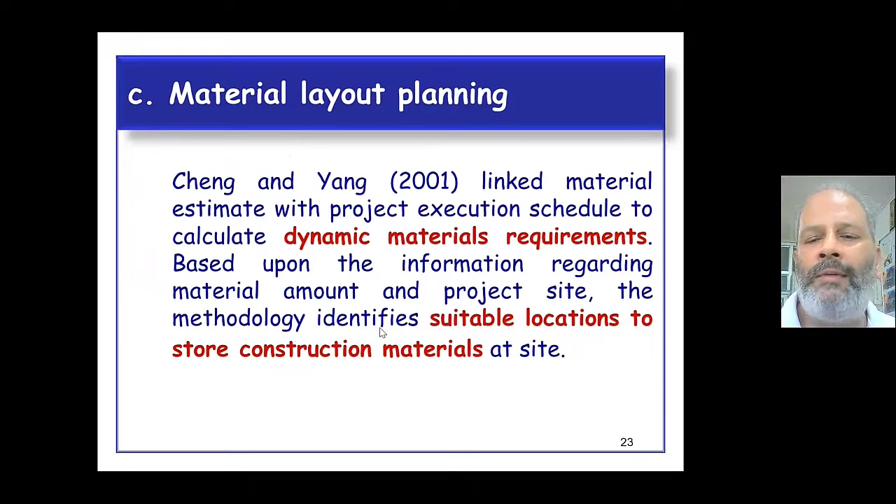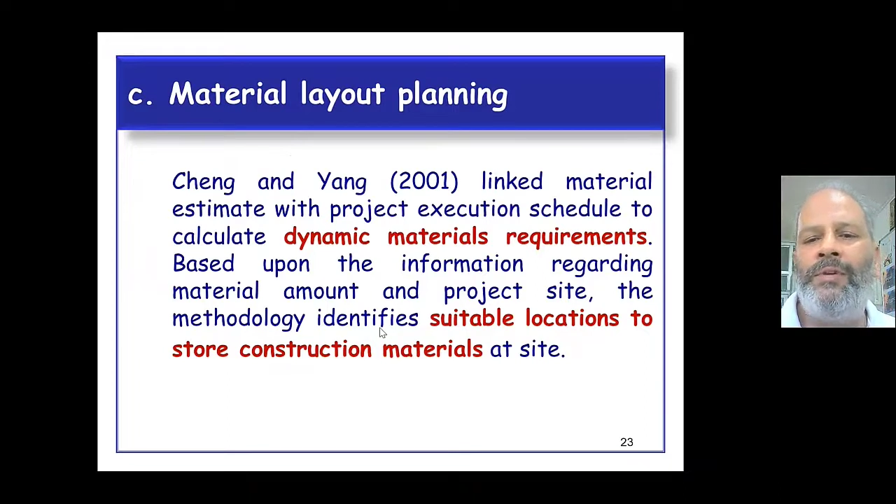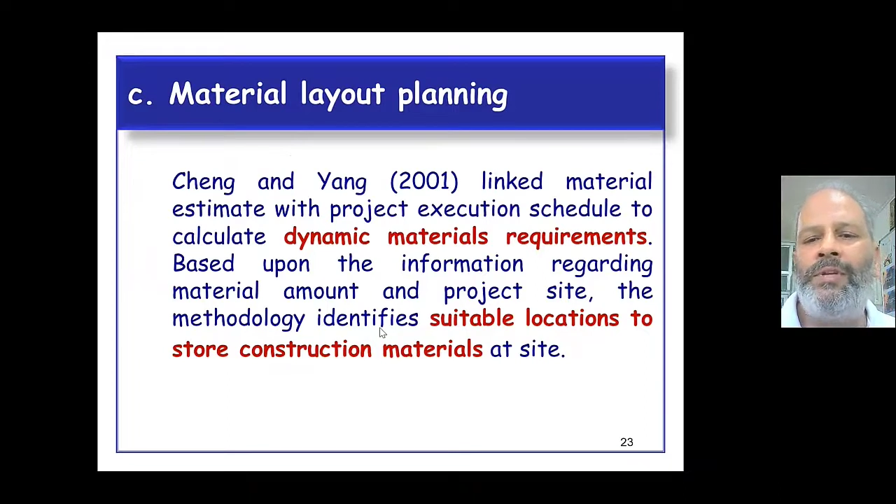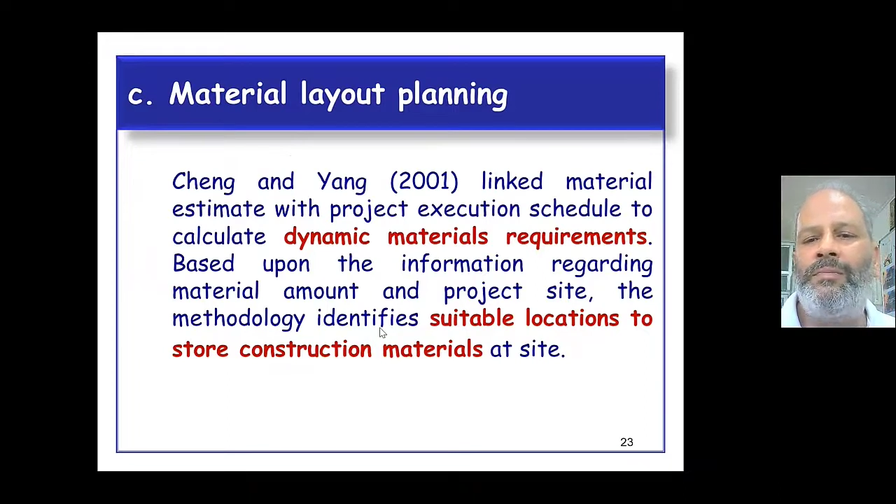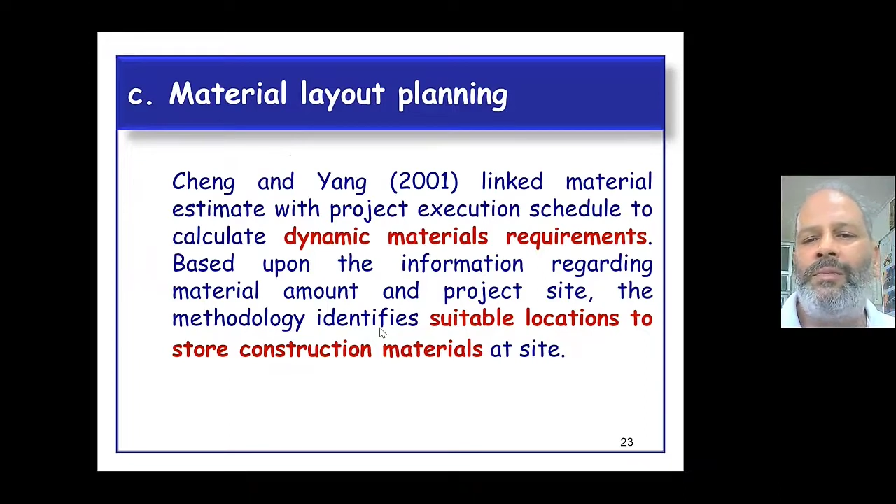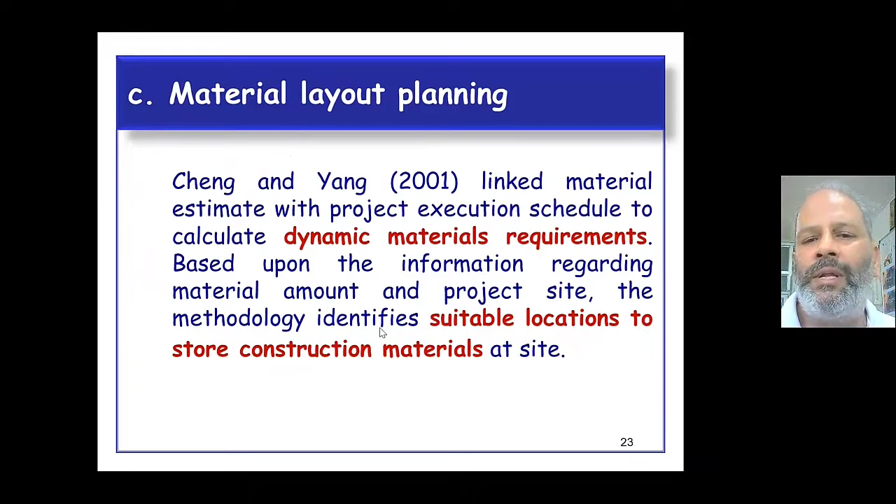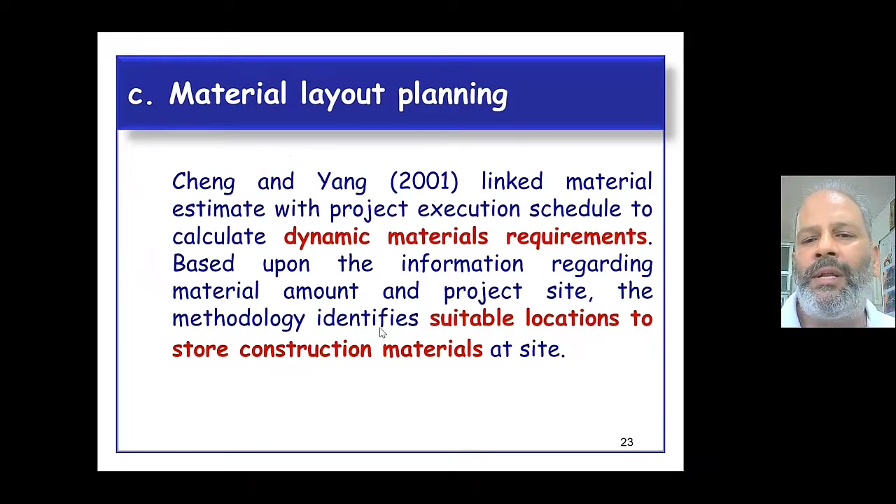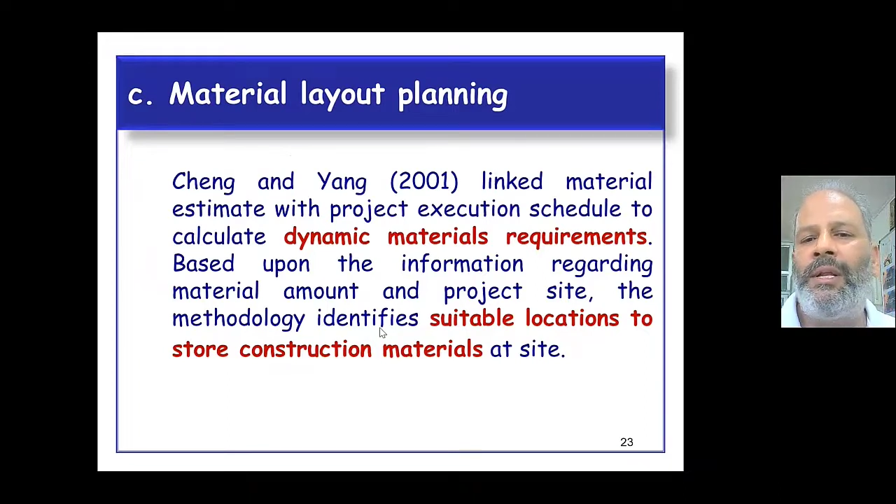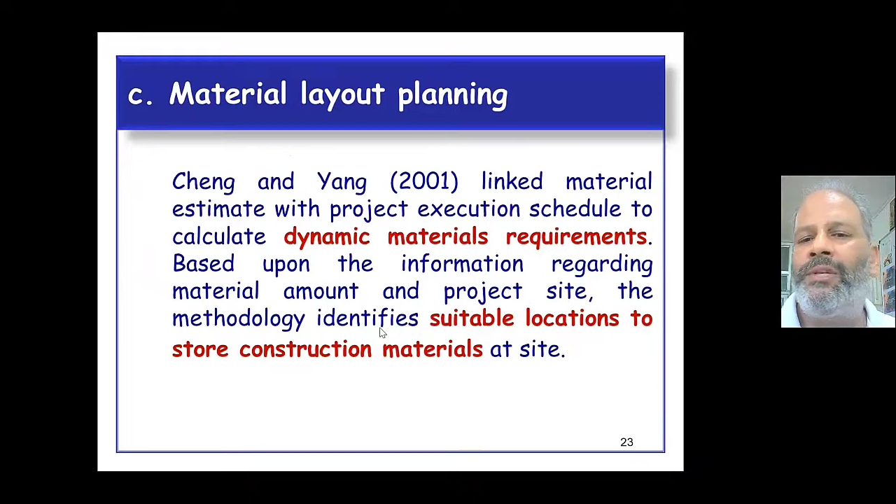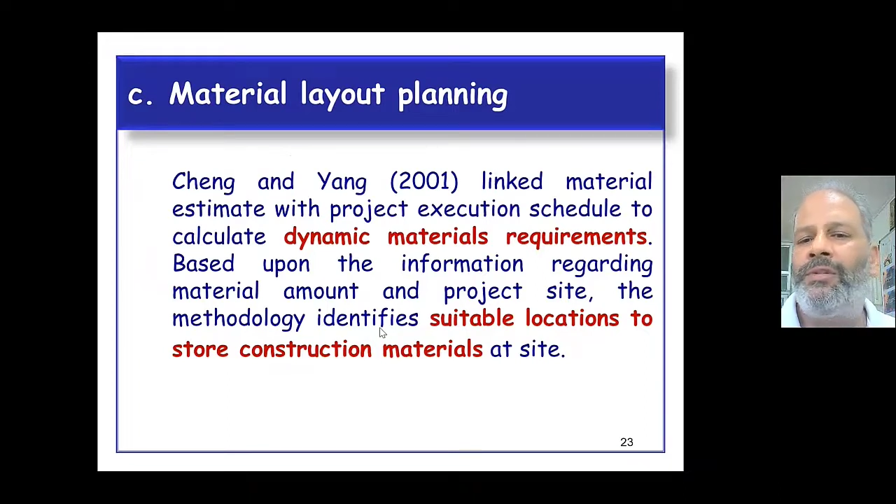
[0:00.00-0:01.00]
time which
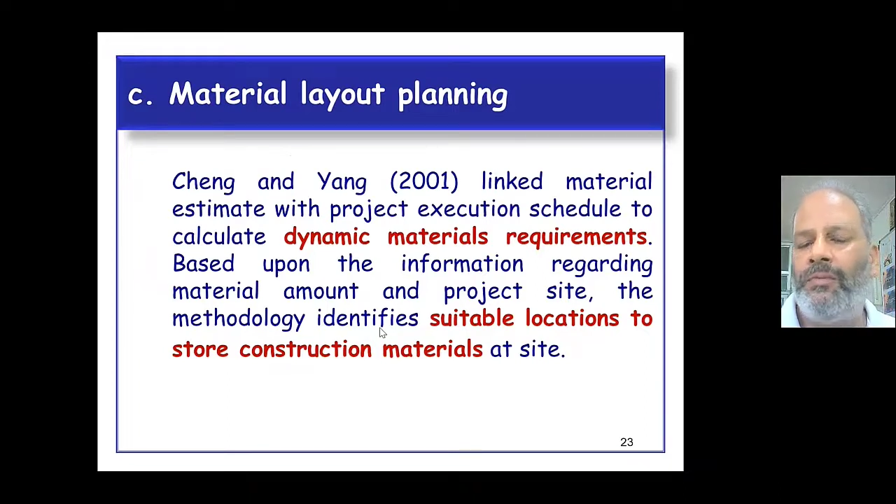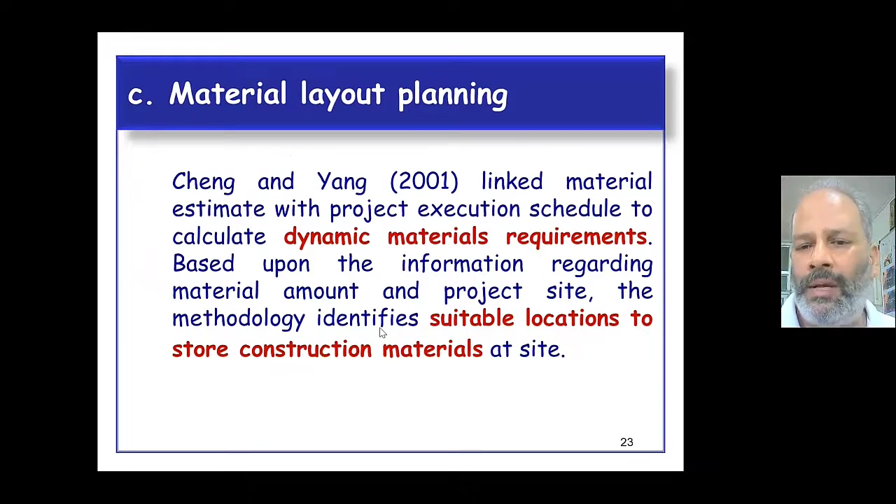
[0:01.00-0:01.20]
material is